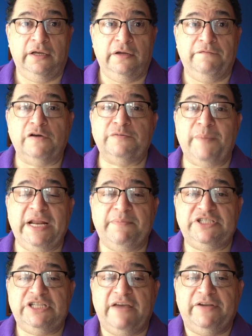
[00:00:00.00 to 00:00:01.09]
Folks, my name is
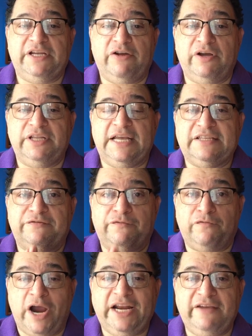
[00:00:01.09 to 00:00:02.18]
David Guerra. It's
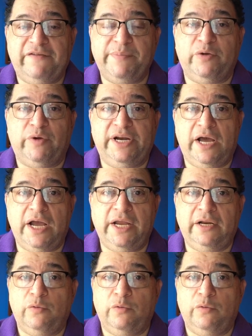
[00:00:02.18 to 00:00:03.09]
Friday, February 9.